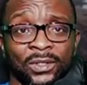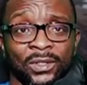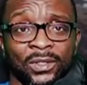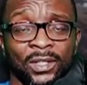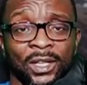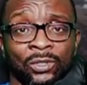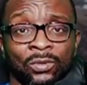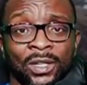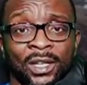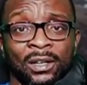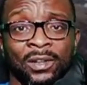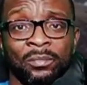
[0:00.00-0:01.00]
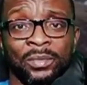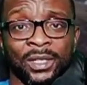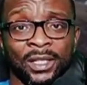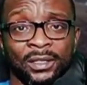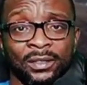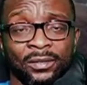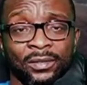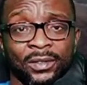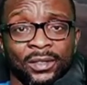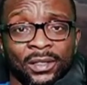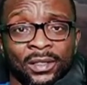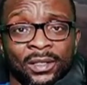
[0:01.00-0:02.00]
that you would never believe
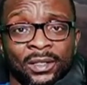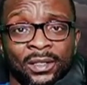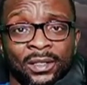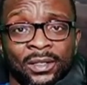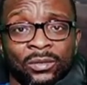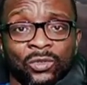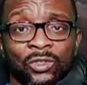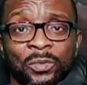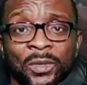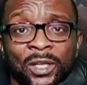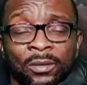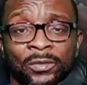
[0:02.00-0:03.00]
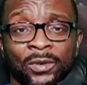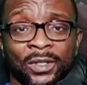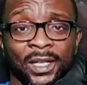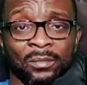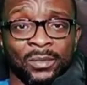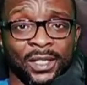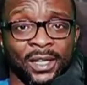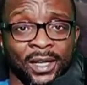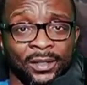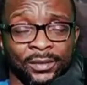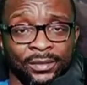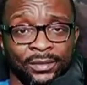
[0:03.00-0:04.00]
will speak up for Nnamdi
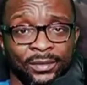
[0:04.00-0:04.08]
Kanu.